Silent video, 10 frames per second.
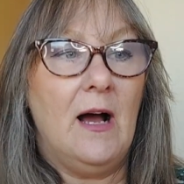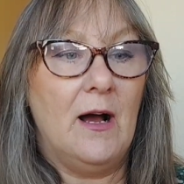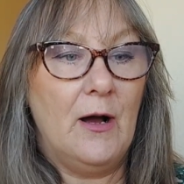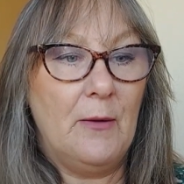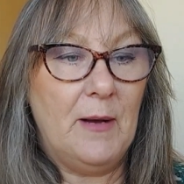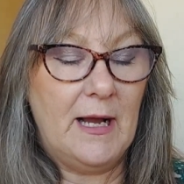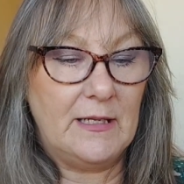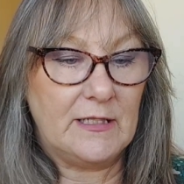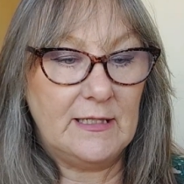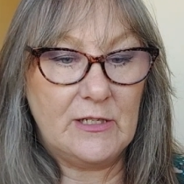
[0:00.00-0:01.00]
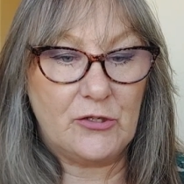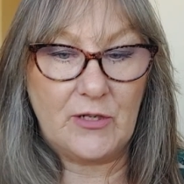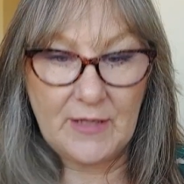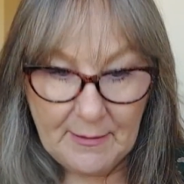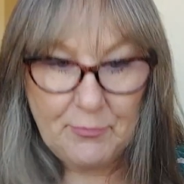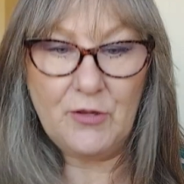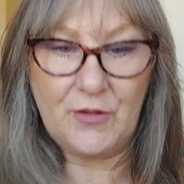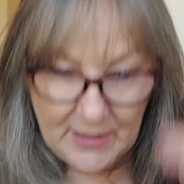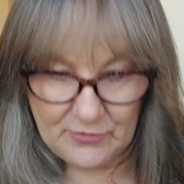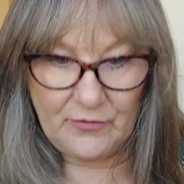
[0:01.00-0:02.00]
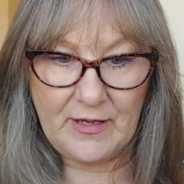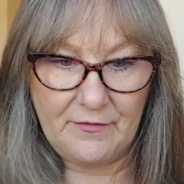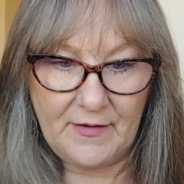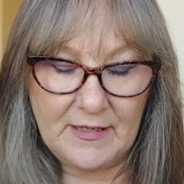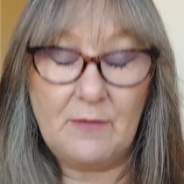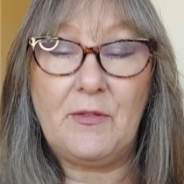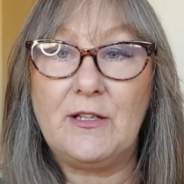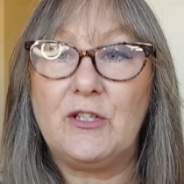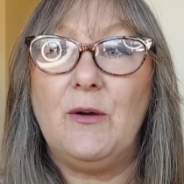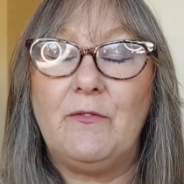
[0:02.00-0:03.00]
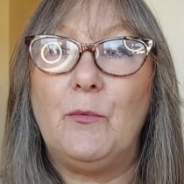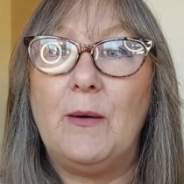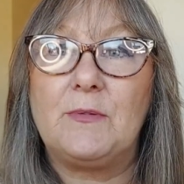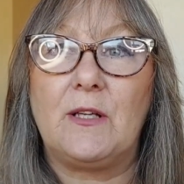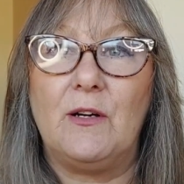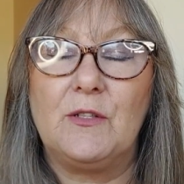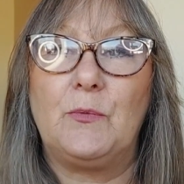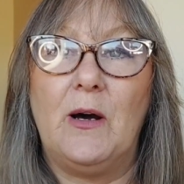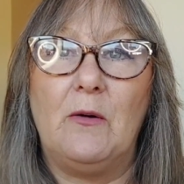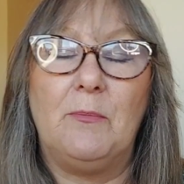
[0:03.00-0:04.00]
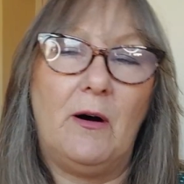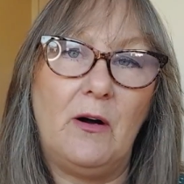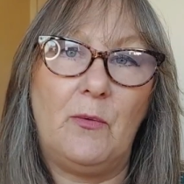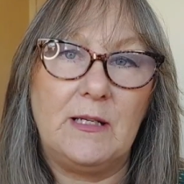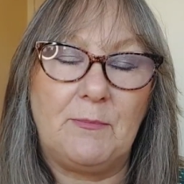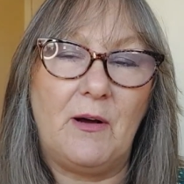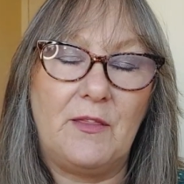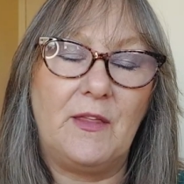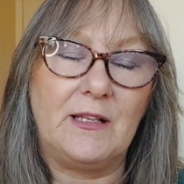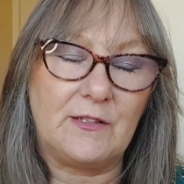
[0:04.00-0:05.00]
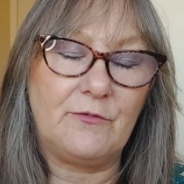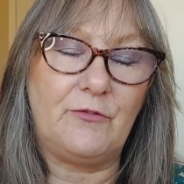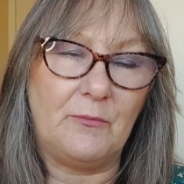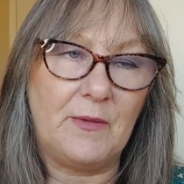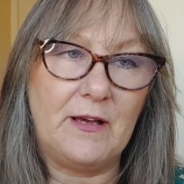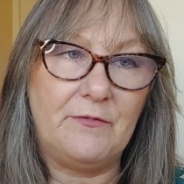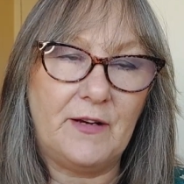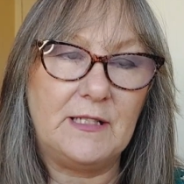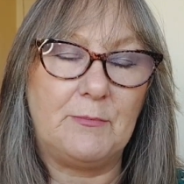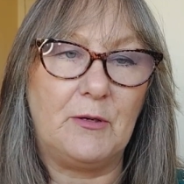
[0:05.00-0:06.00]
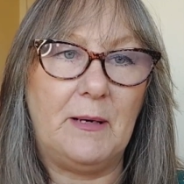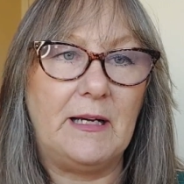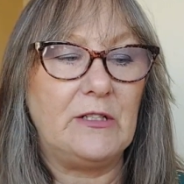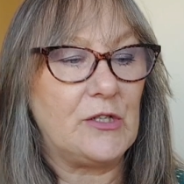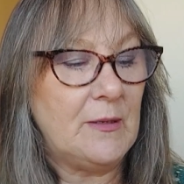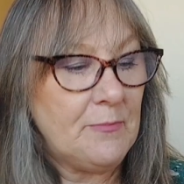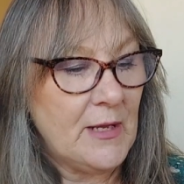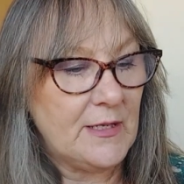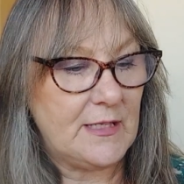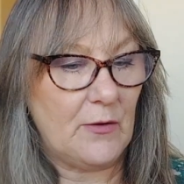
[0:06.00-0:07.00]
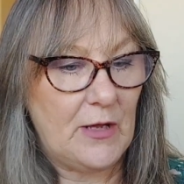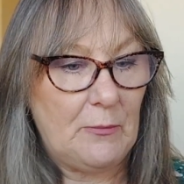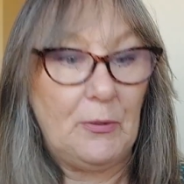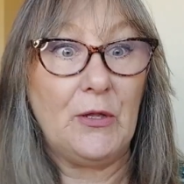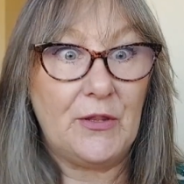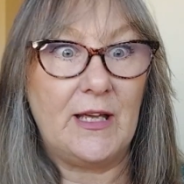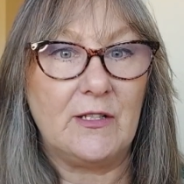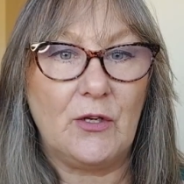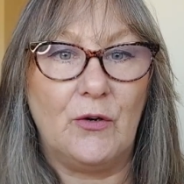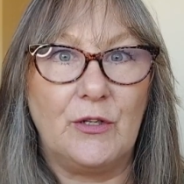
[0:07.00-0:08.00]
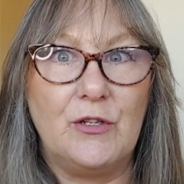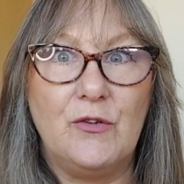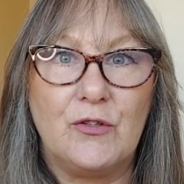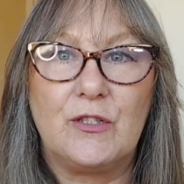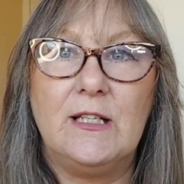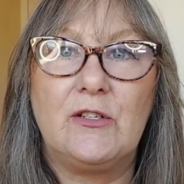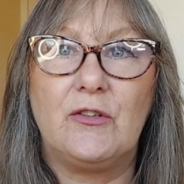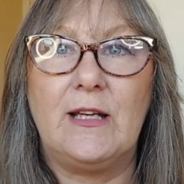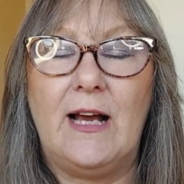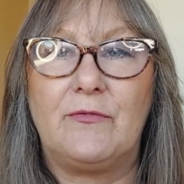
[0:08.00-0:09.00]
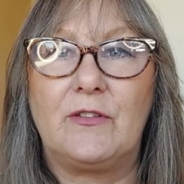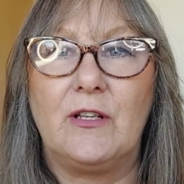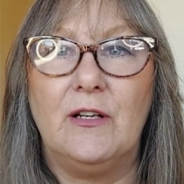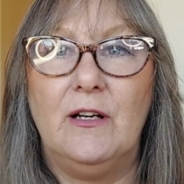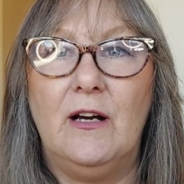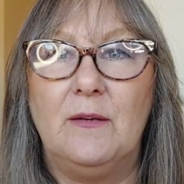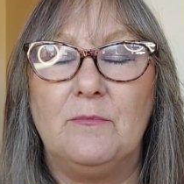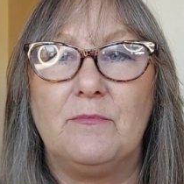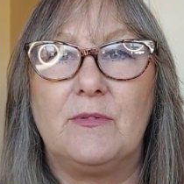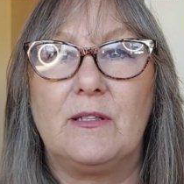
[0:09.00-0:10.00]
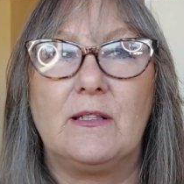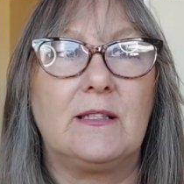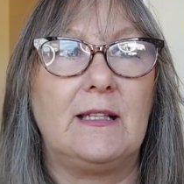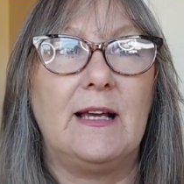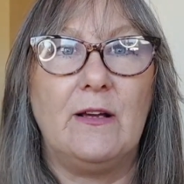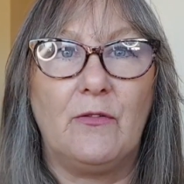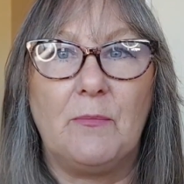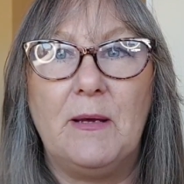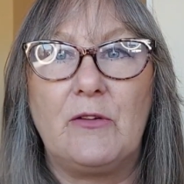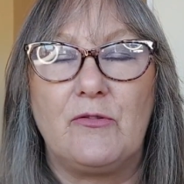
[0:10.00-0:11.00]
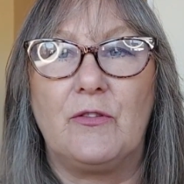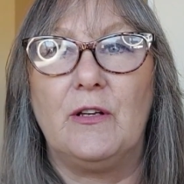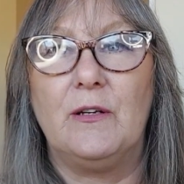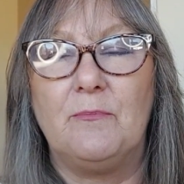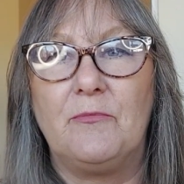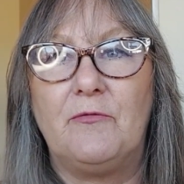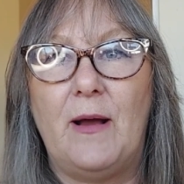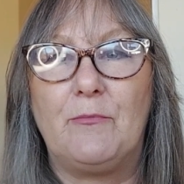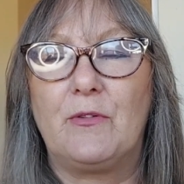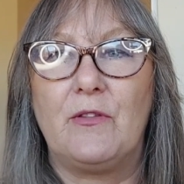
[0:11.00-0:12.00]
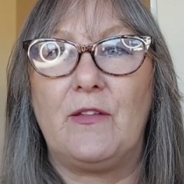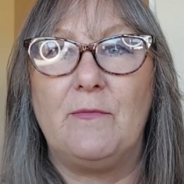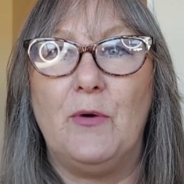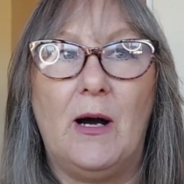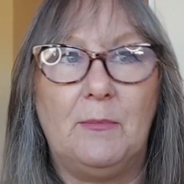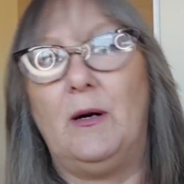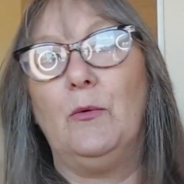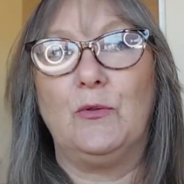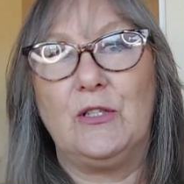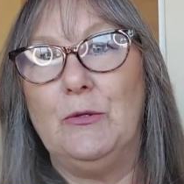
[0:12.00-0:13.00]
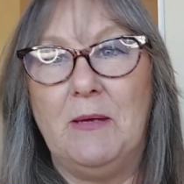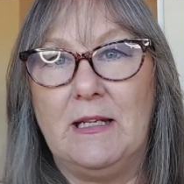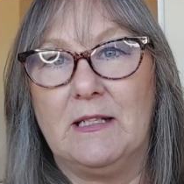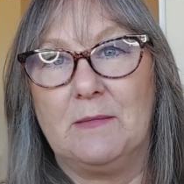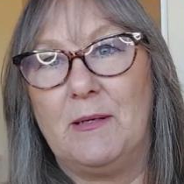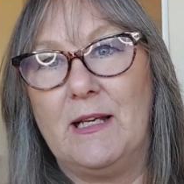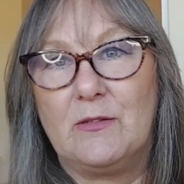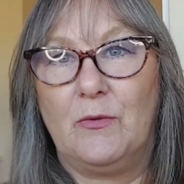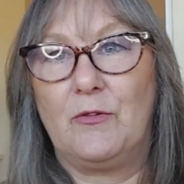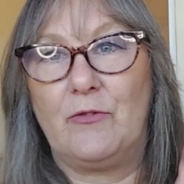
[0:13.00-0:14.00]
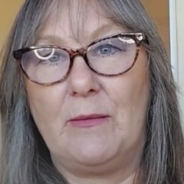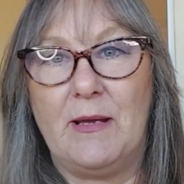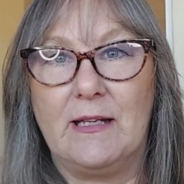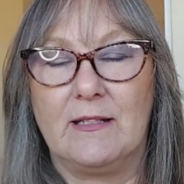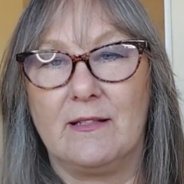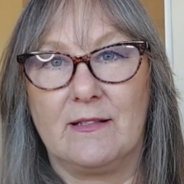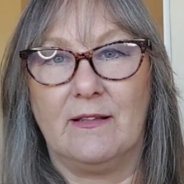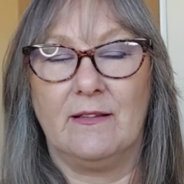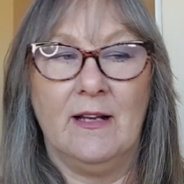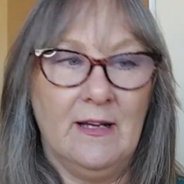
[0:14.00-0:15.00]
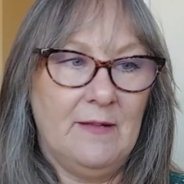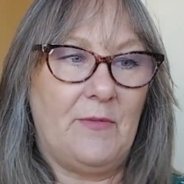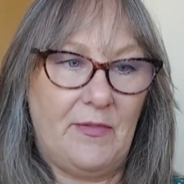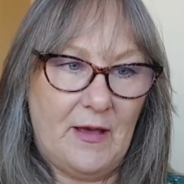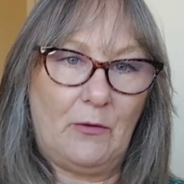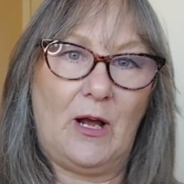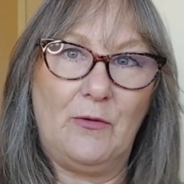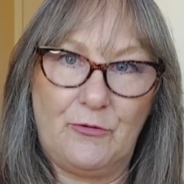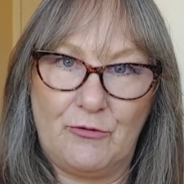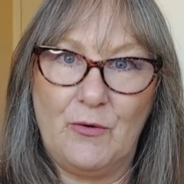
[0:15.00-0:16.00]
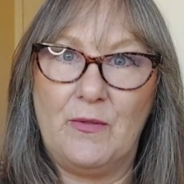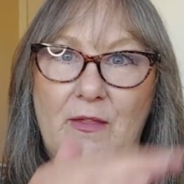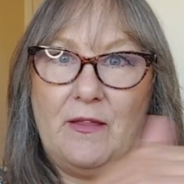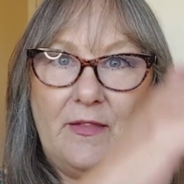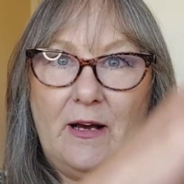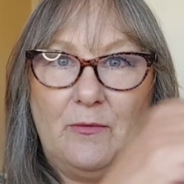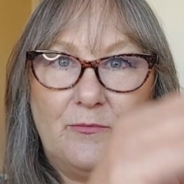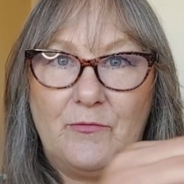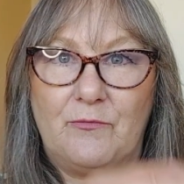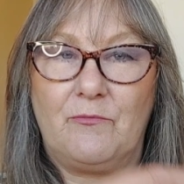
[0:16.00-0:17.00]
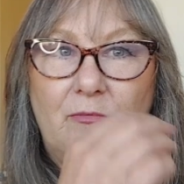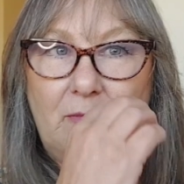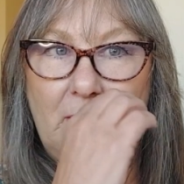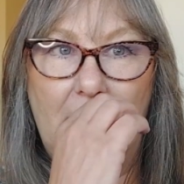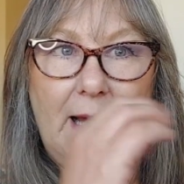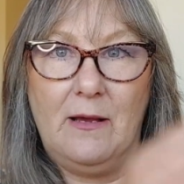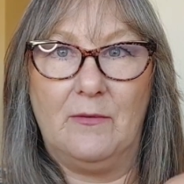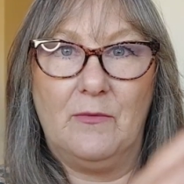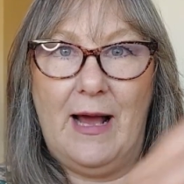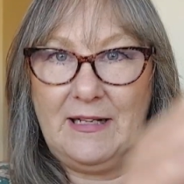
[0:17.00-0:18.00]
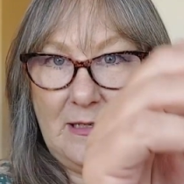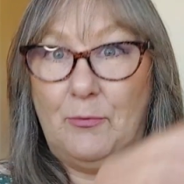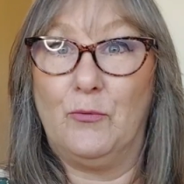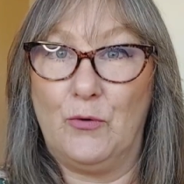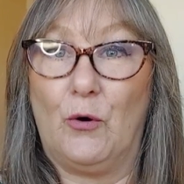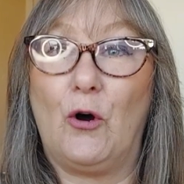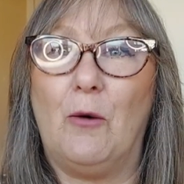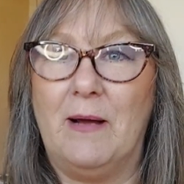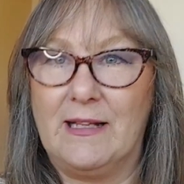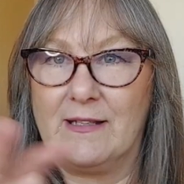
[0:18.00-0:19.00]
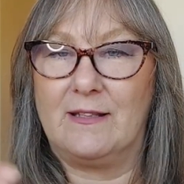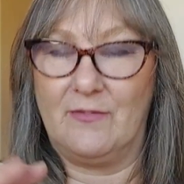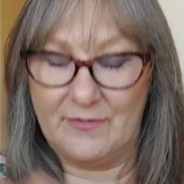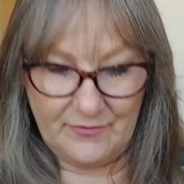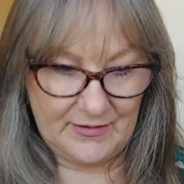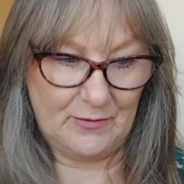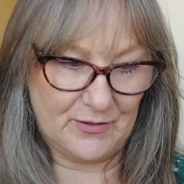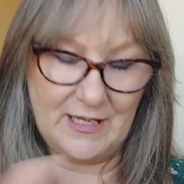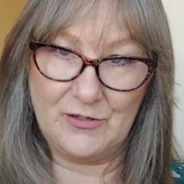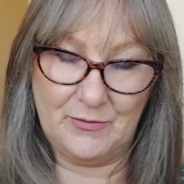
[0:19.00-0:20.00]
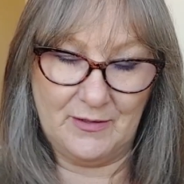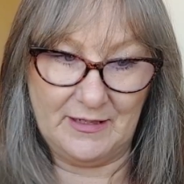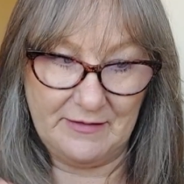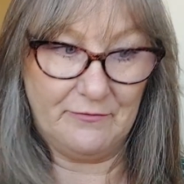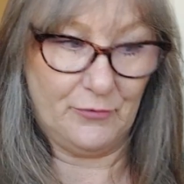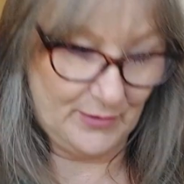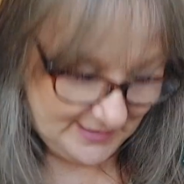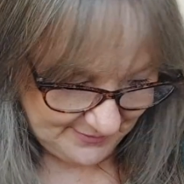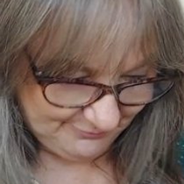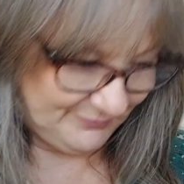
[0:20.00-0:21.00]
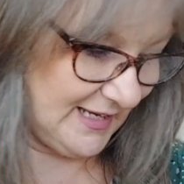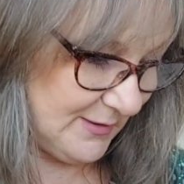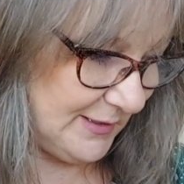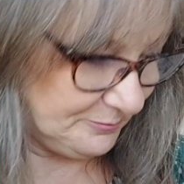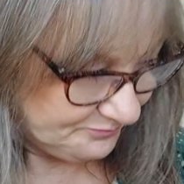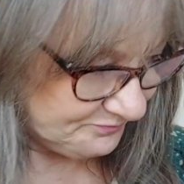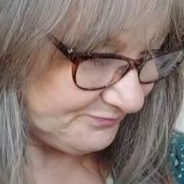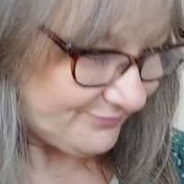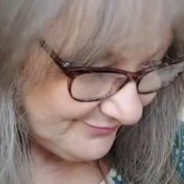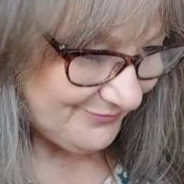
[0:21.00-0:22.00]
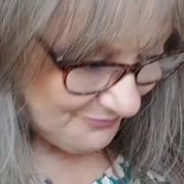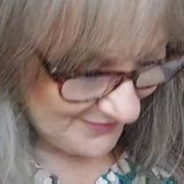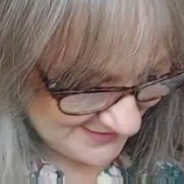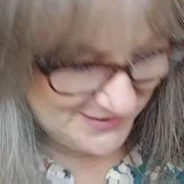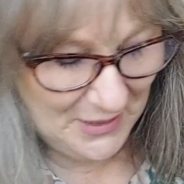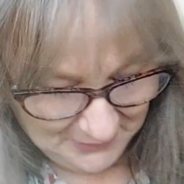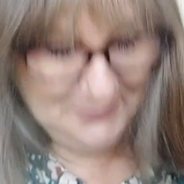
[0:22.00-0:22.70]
And literally they put things on their Facebook. They do have a website as well, but I always buy things from their Facebook page. So they'll put things on and you just literally have to say on the picture of the fabric that they put up, I want 2 meters please, I want 3 meters, and then they'll go through and then they'll add up all your comments and they'll send you an invoice. Anyway, so